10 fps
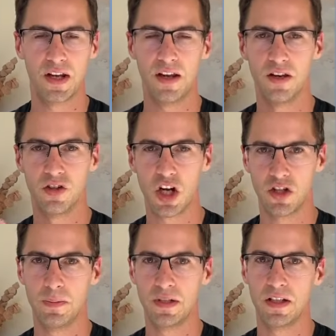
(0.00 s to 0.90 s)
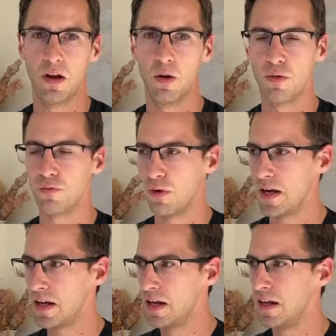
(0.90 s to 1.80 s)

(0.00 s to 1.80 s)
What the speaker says: in ChatGPT 3,